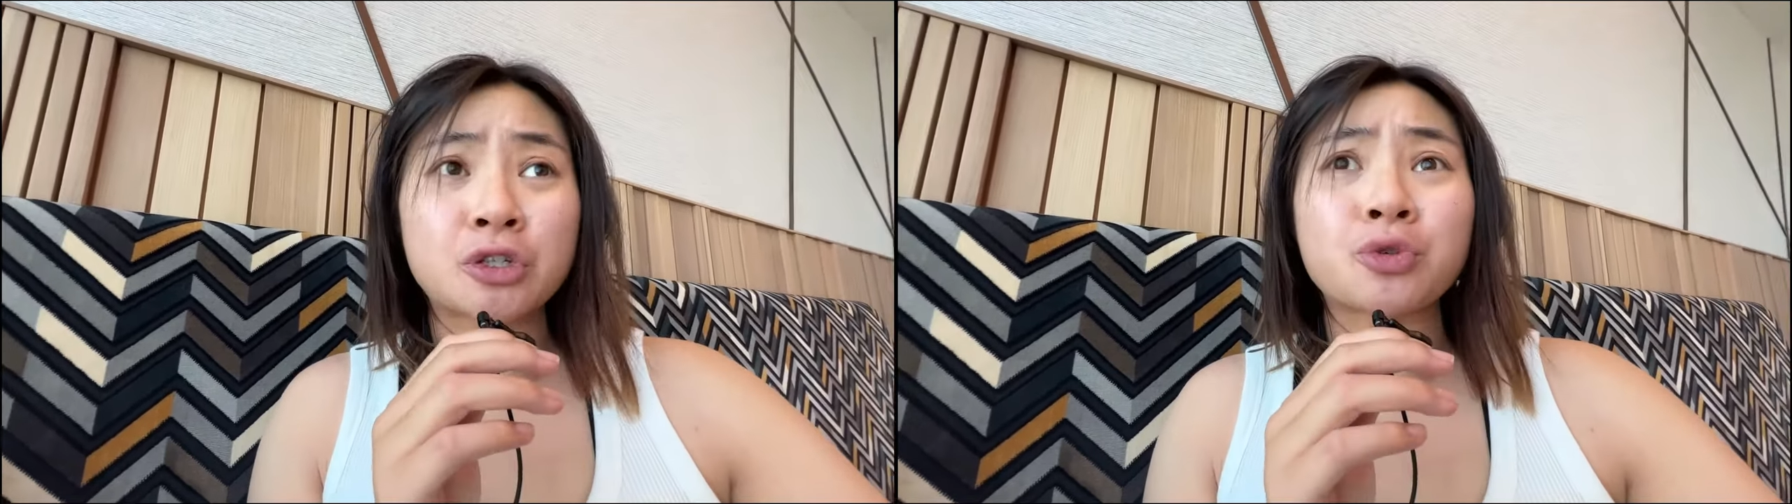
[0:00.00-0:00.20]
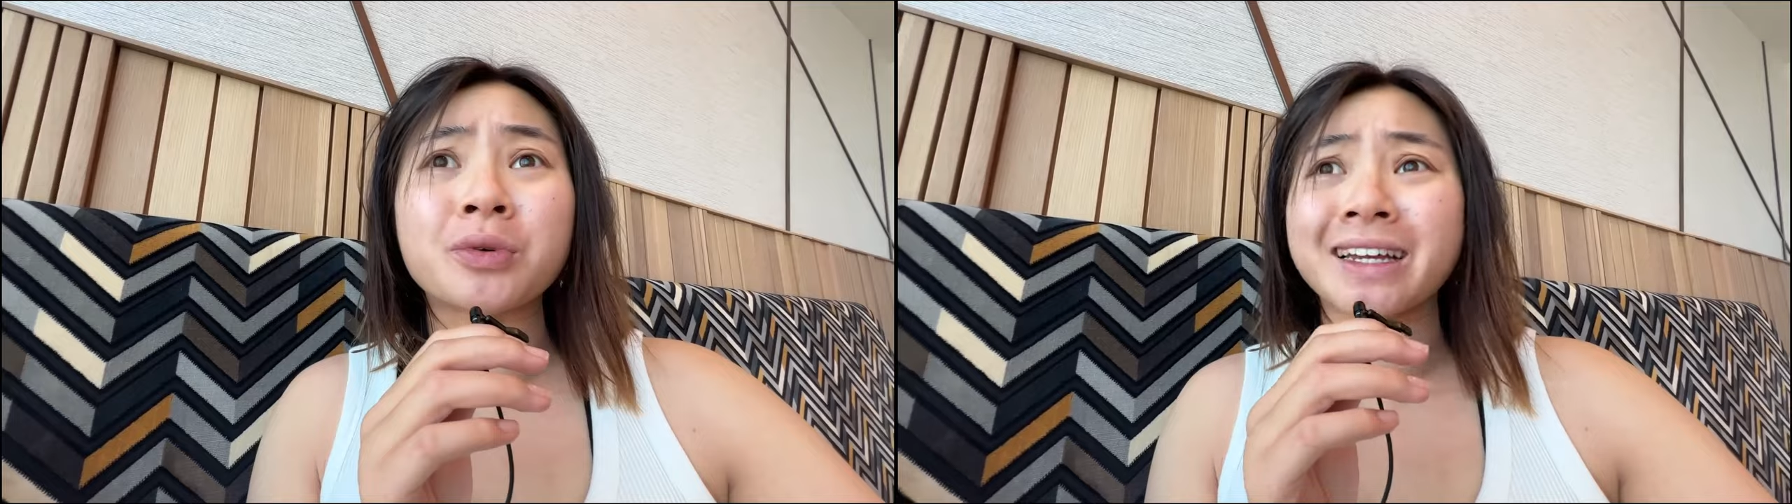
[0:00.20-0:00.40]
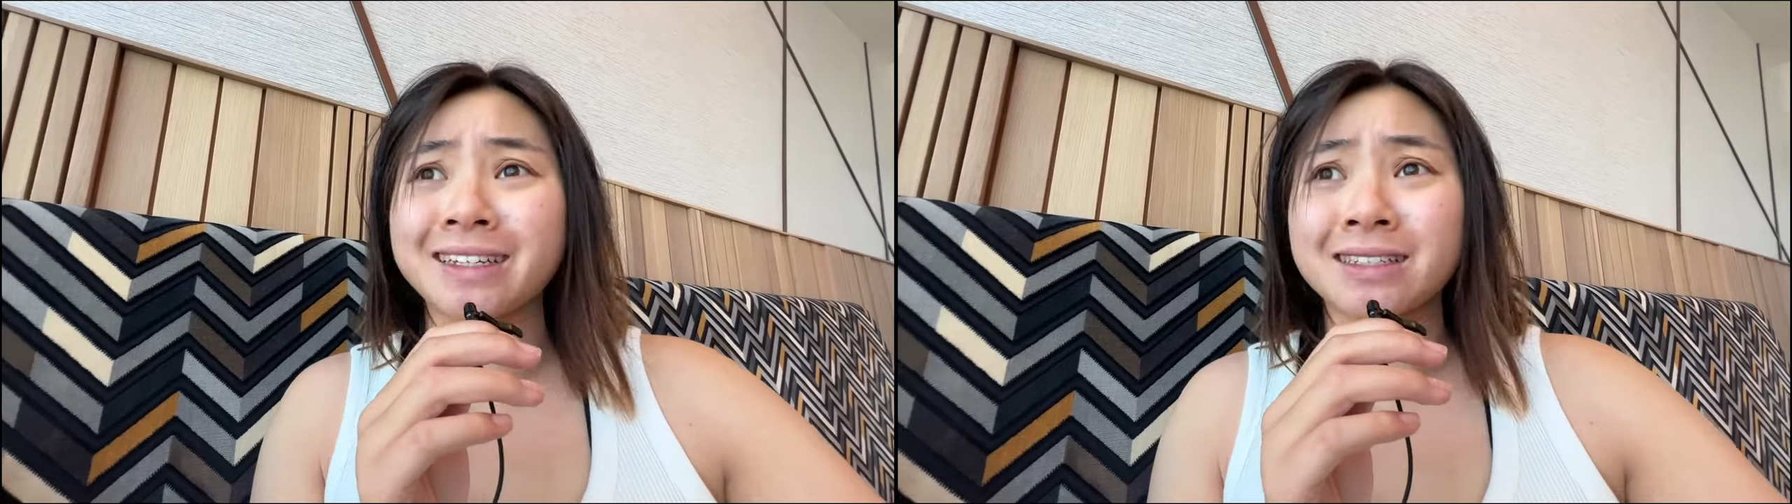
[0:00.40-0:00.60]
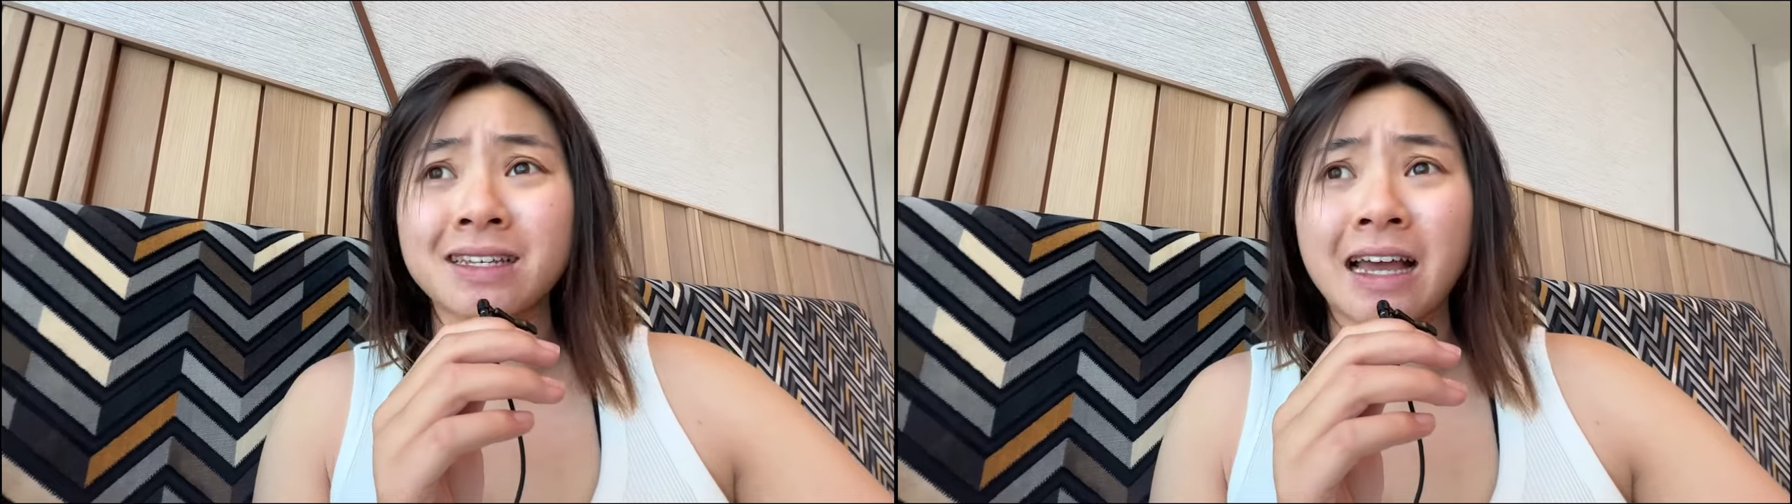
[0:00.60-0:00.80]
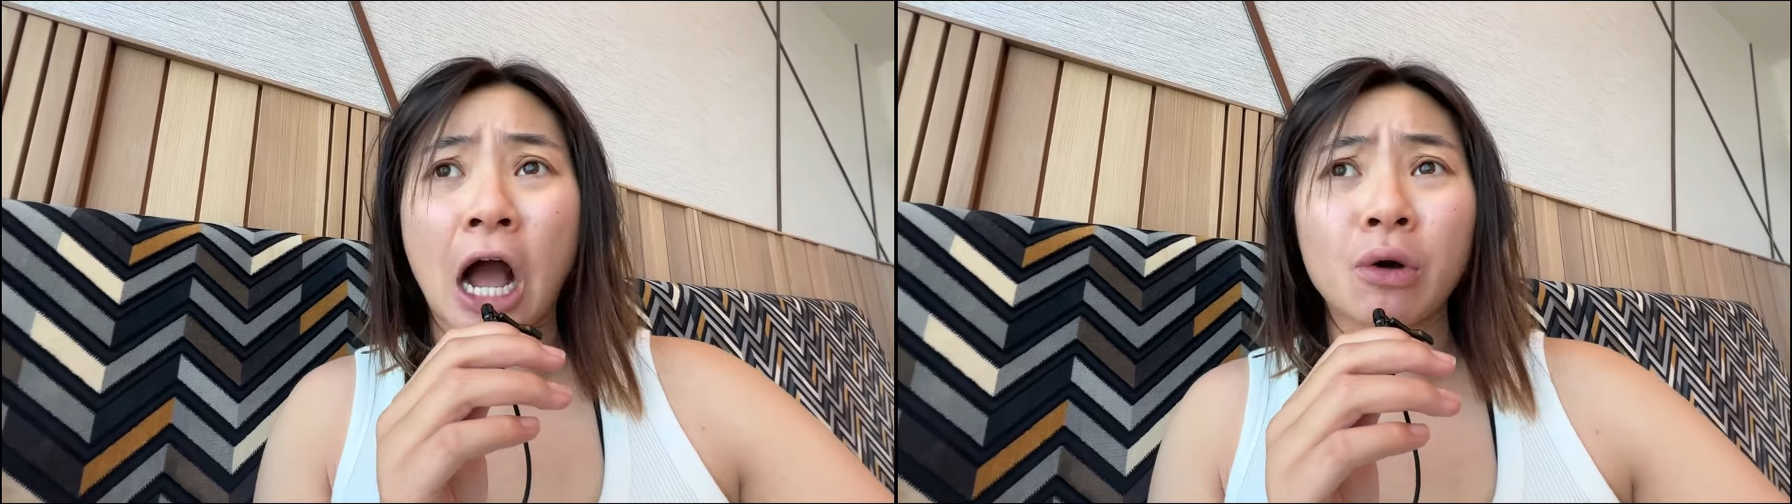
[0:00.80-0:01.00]

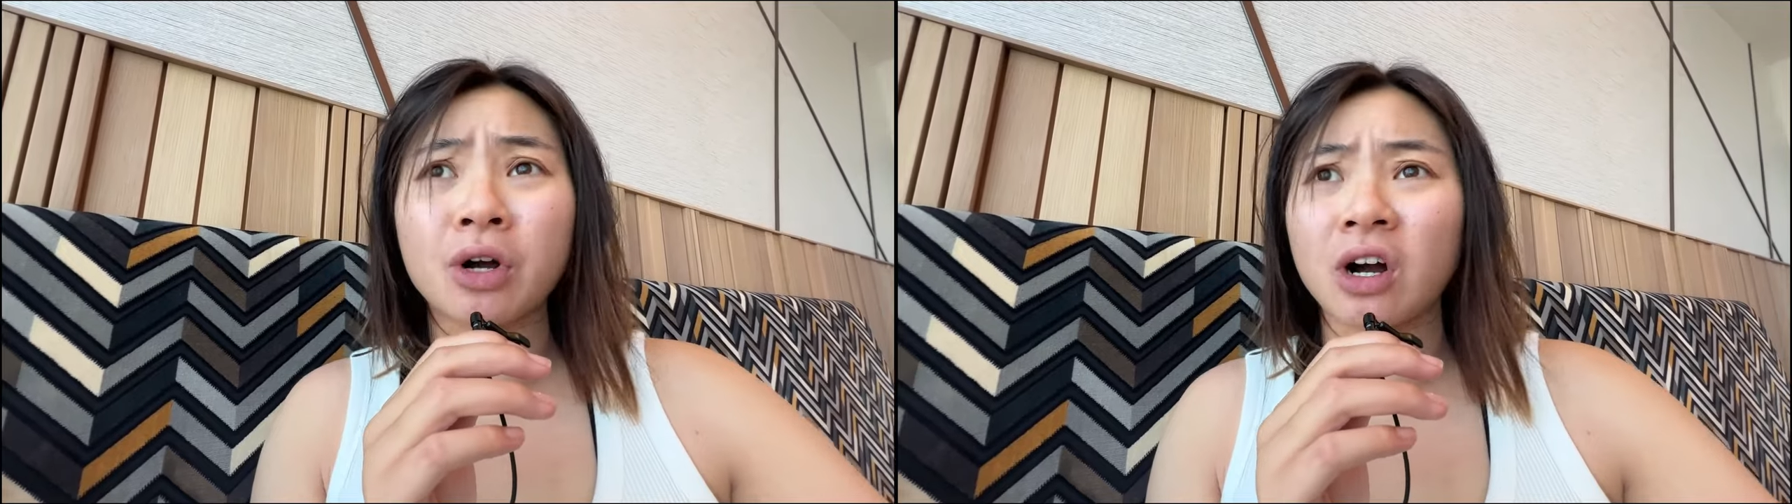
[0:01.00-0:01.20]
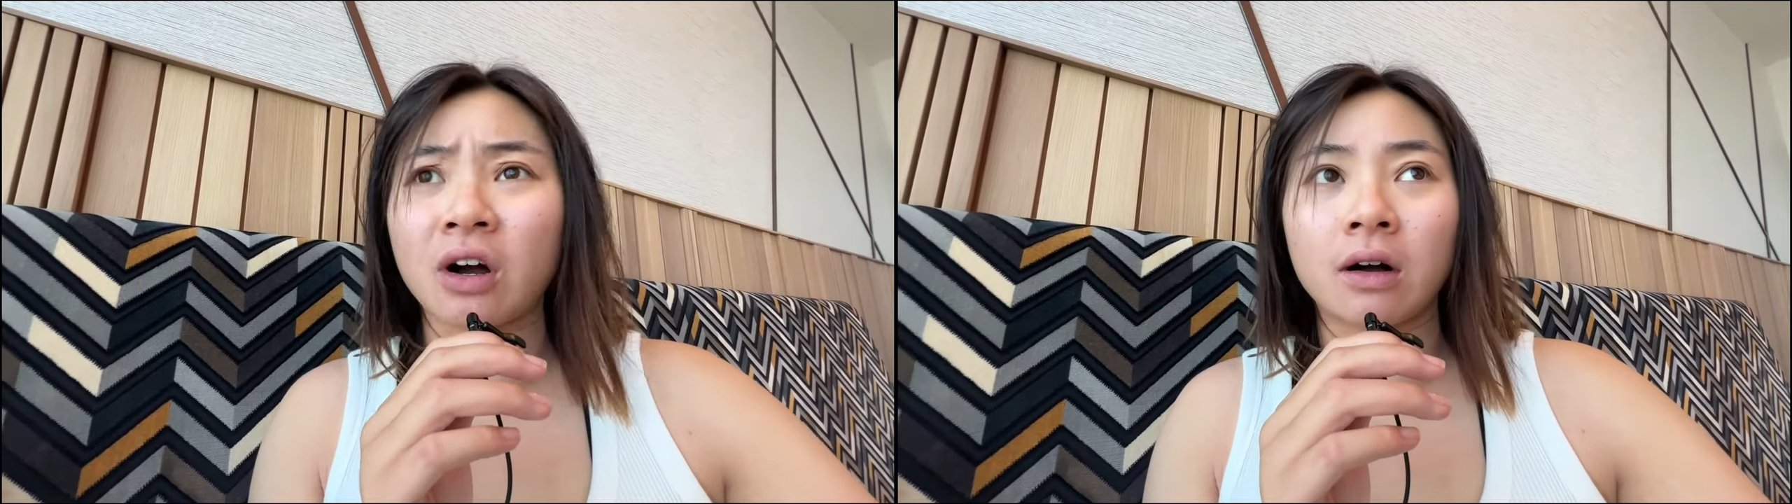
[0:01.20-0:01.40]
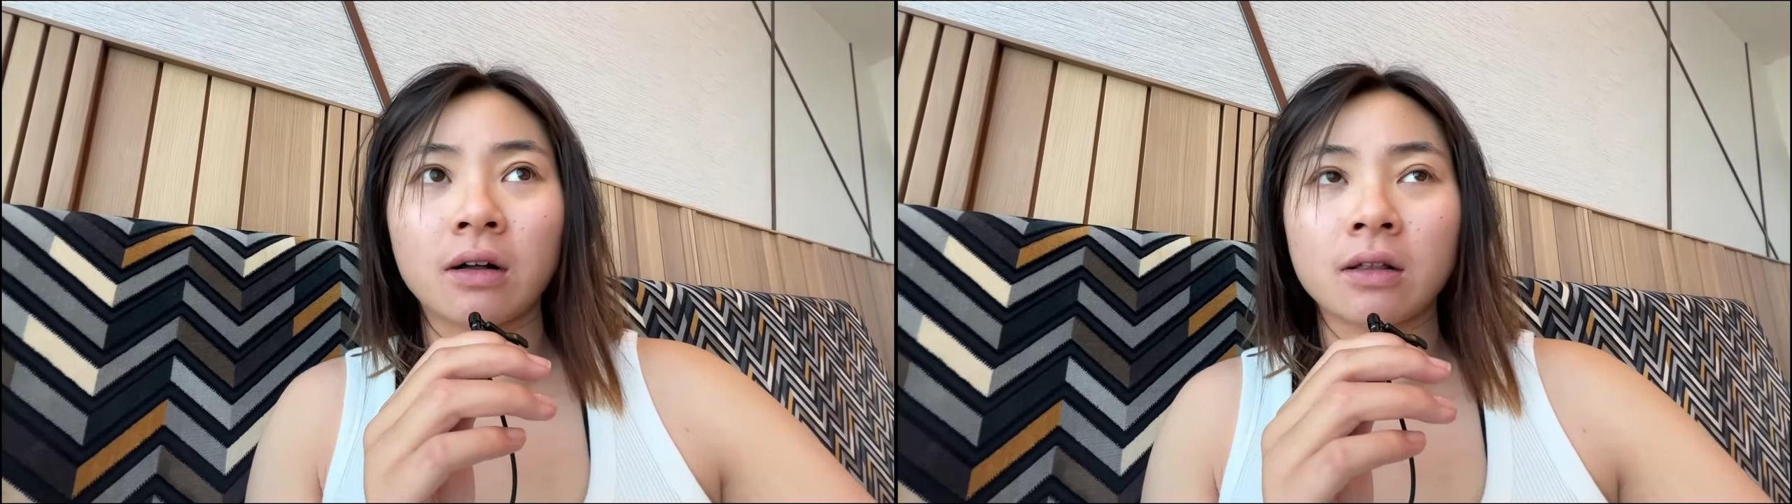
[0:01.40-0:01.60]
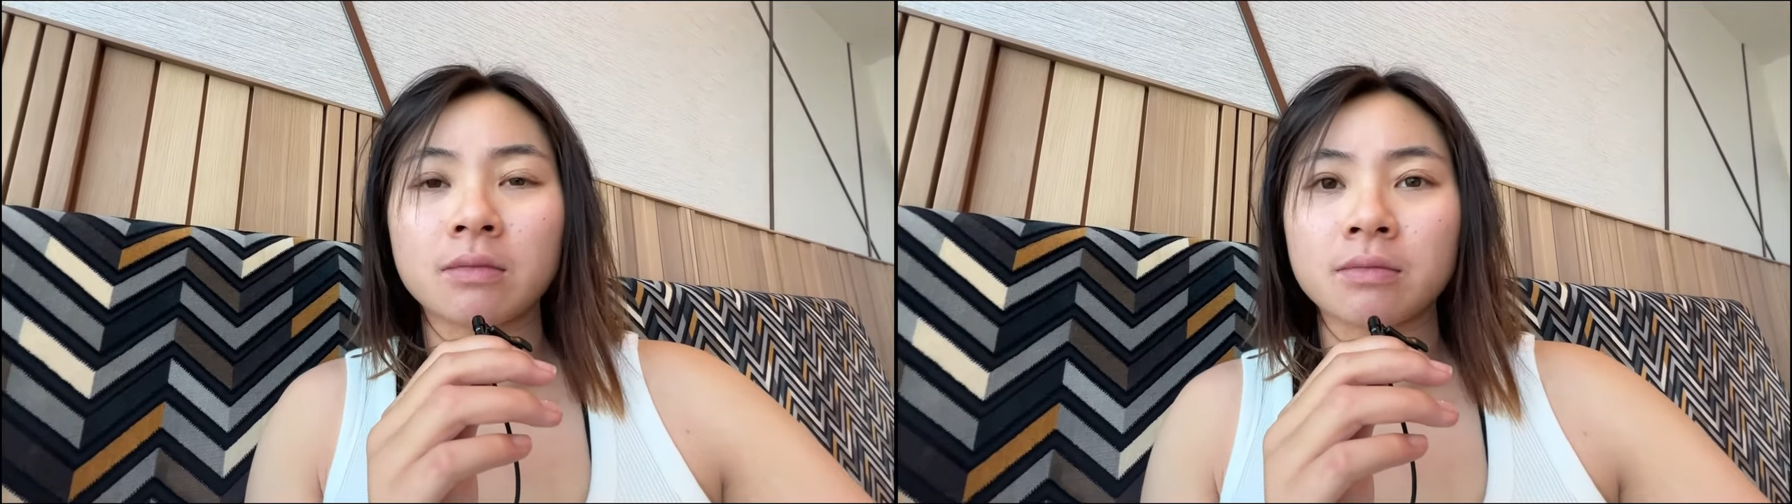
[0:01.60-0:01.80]
drinks, alcohol,